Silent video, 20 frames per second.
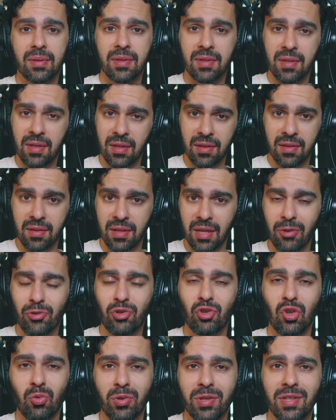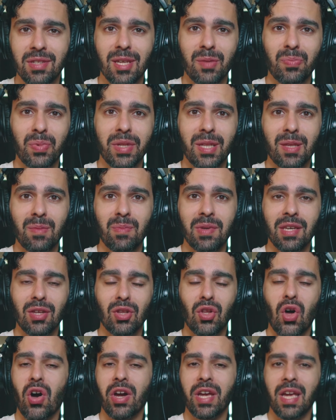the intro would typically be
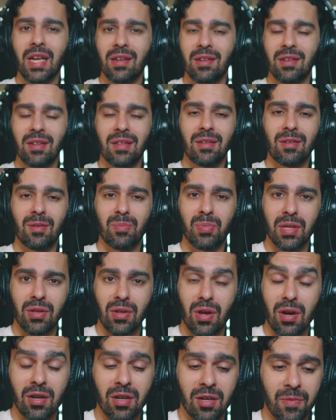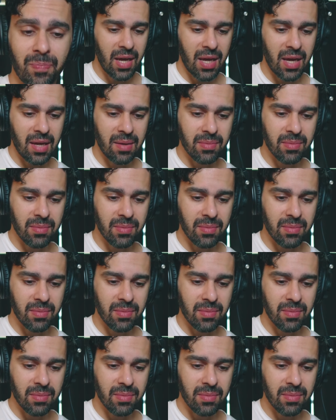elongated a little bit longer,